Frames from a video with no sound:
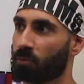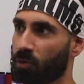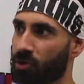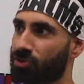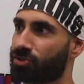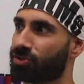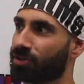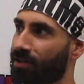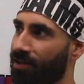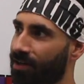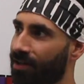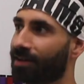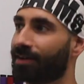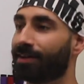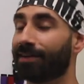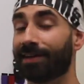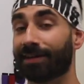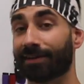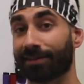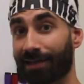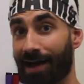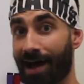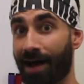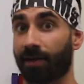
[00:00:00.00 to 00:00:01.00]
which you're gonna
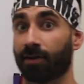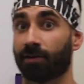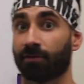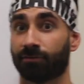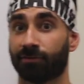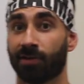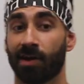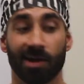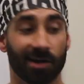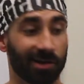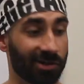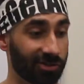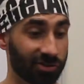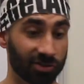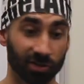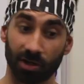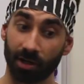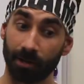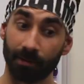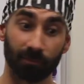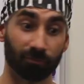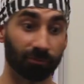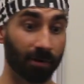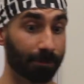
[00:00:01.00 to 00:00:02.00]
need a lot of. Because you're
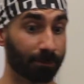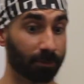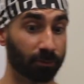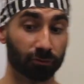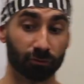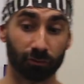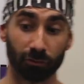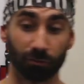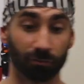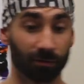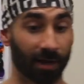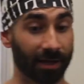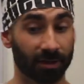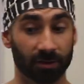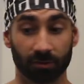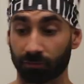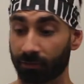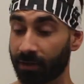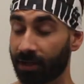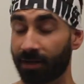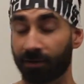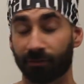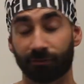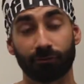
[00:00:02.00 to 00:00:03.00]
gonna be ripping through like
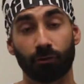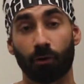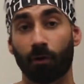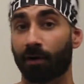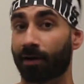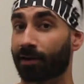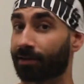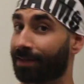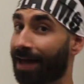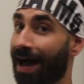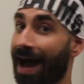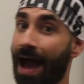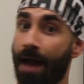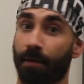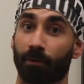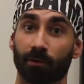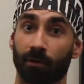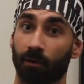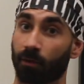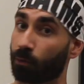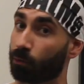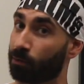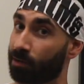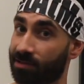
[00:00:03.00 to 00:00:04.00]
3 to 4 at a time with
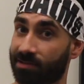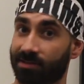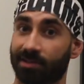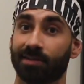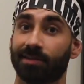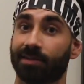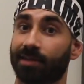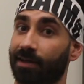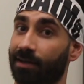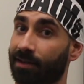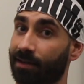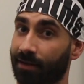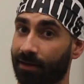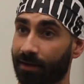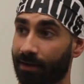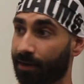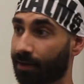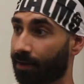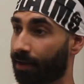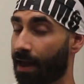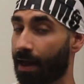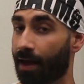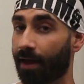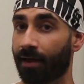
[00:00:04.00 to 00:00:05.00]
all the whiskey dick you're
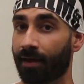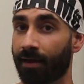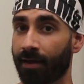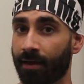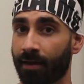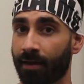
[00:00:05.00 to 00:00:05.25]
gonna get.